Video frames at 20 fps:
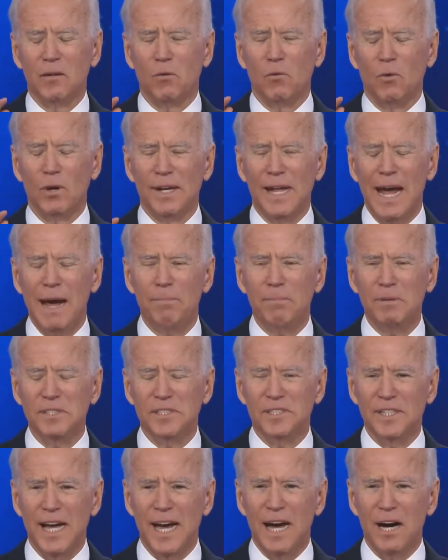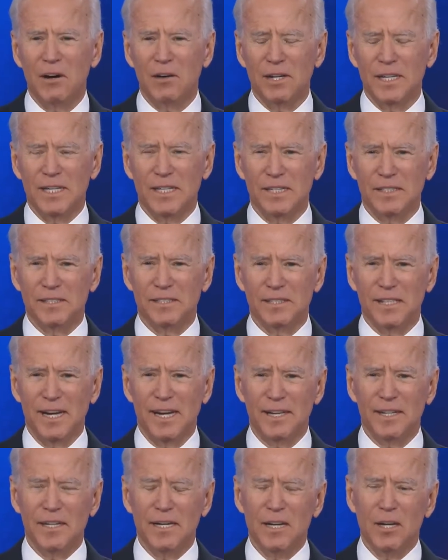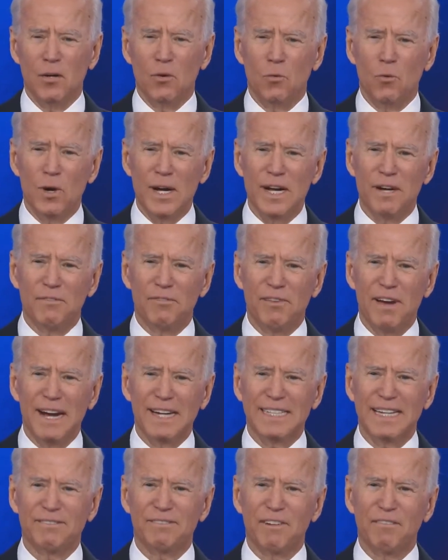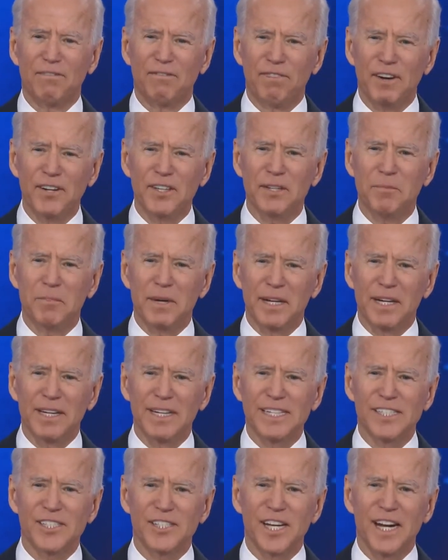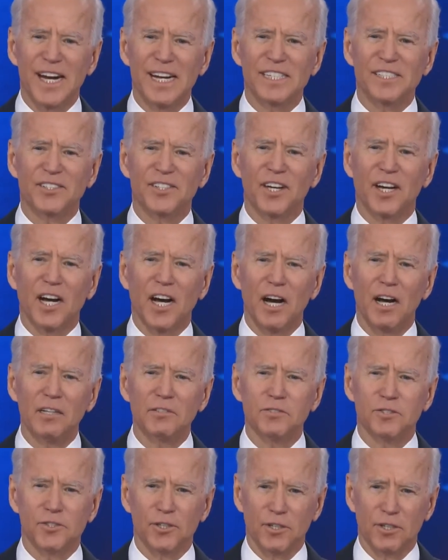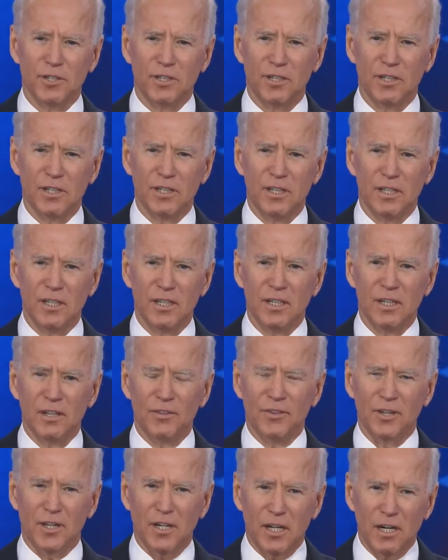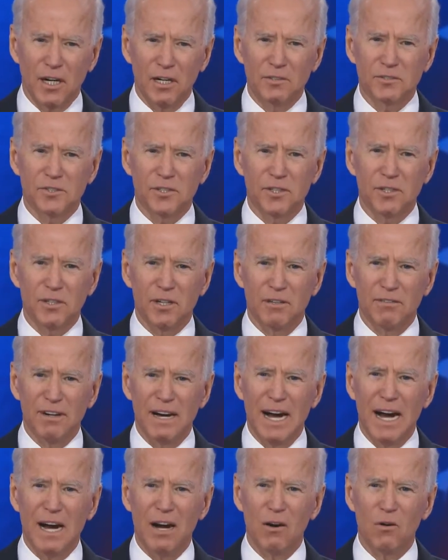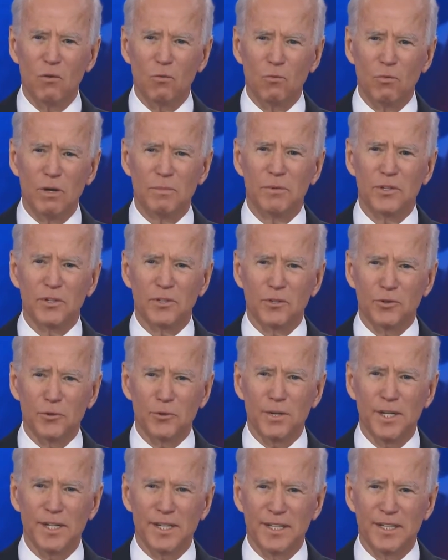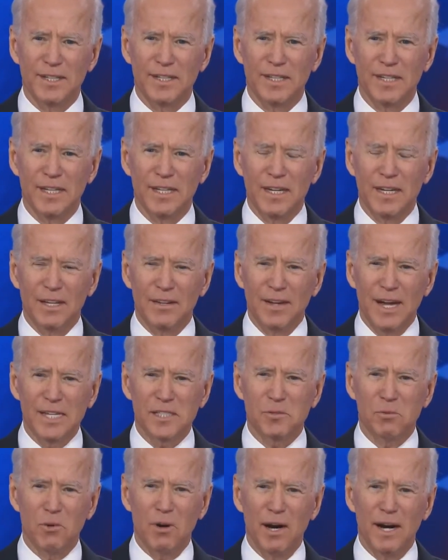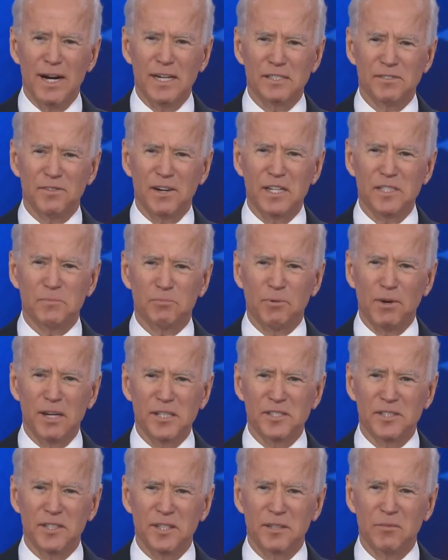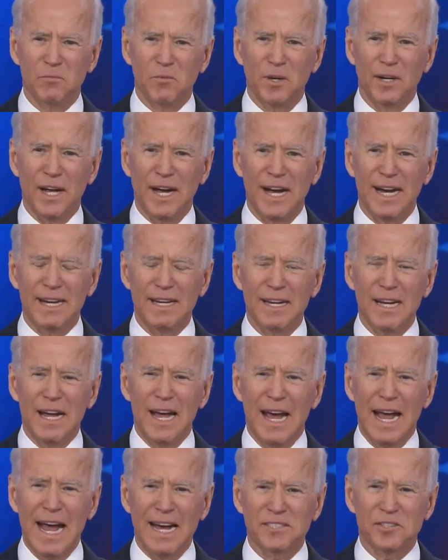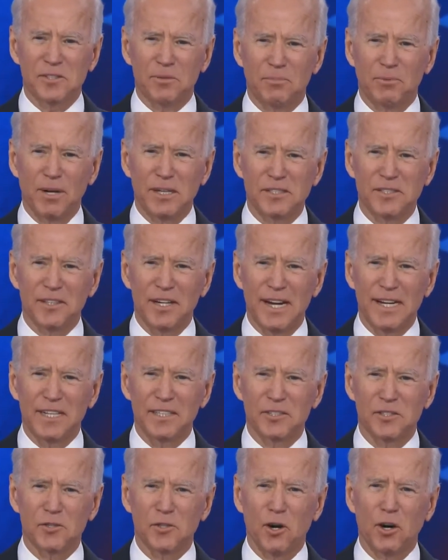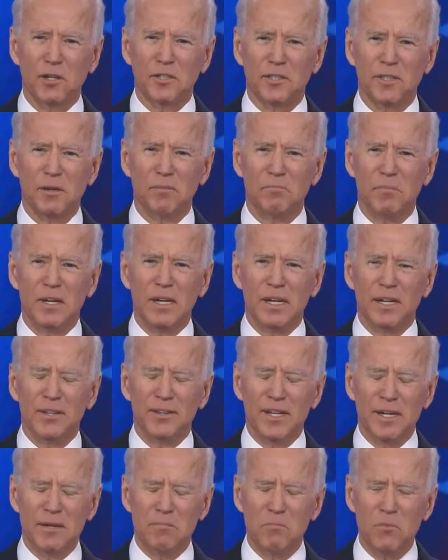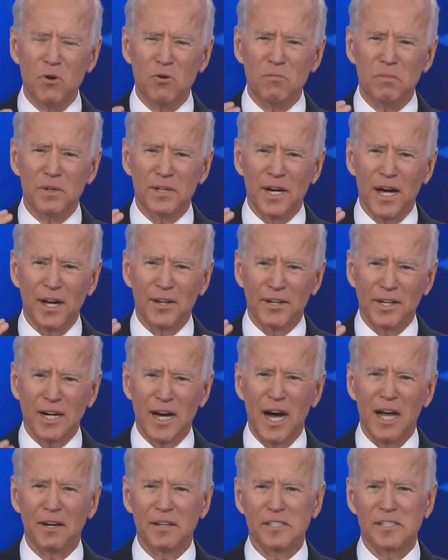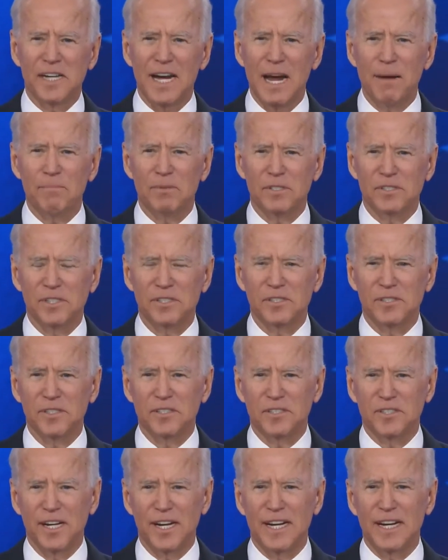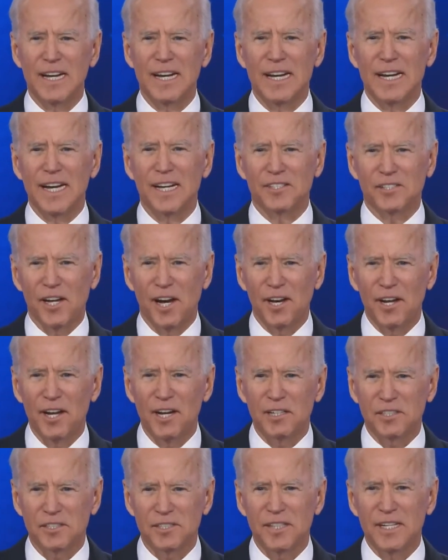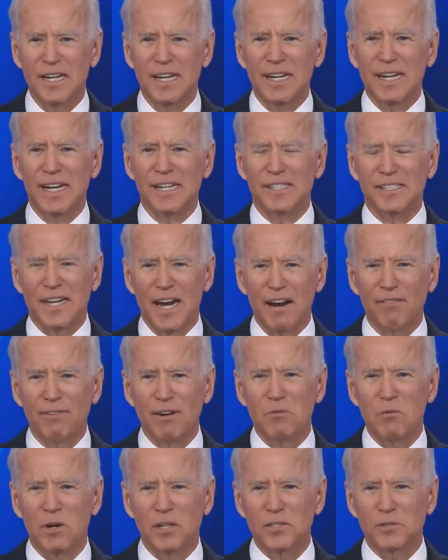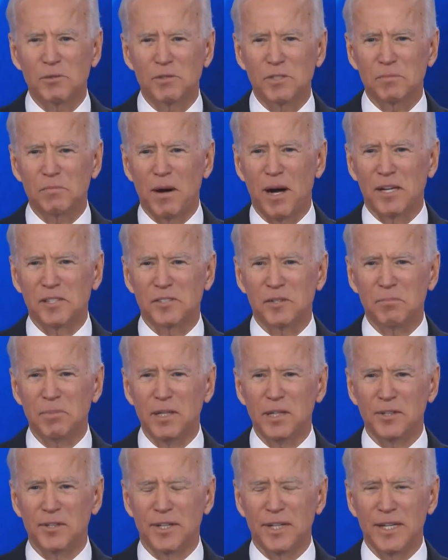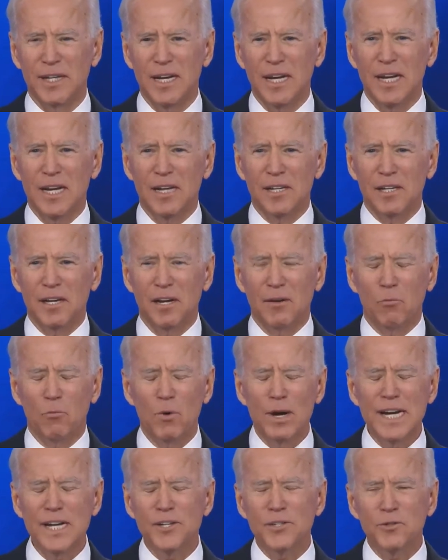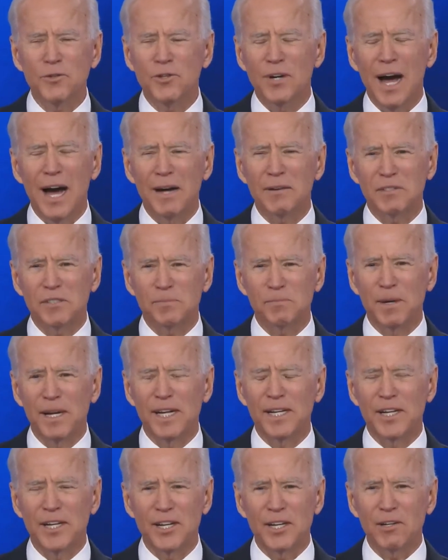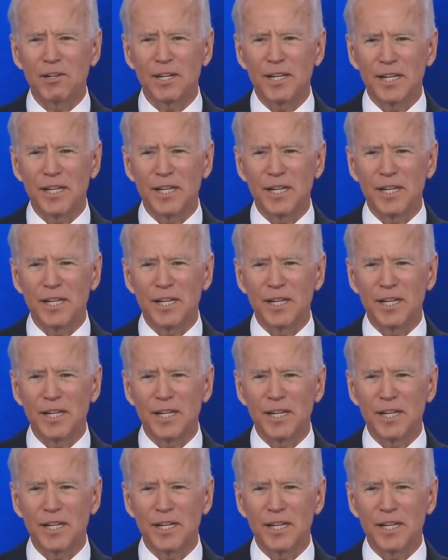what happens now is that we, in fact, have to fundamentally change the culture of how women are treated. That's why, as vice president, when I asked the president I could start the movement on the college campuses to say, it's on us. It's everyone's responsibility. We do not spend nearly